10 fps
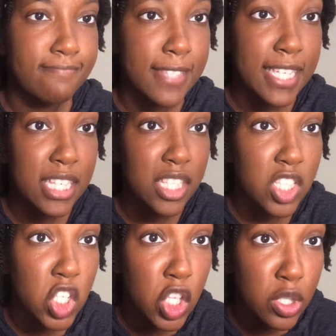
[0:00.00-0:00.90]
I guess
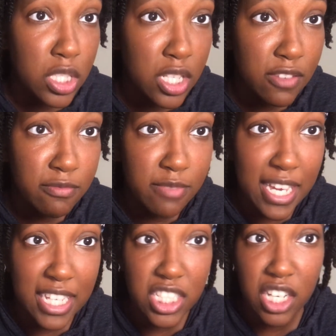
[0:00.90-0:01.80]
it's a close enough
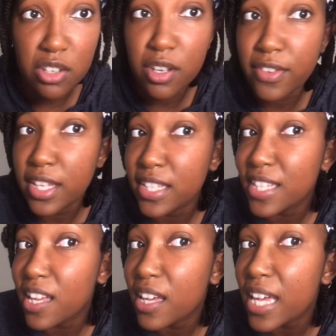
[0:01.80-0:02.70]
match. I don't know if you can
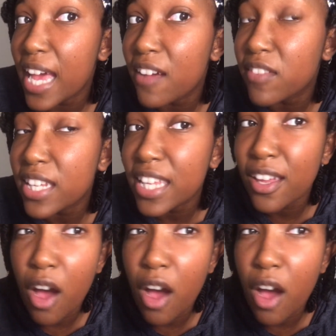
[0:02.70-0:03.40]
tell I have any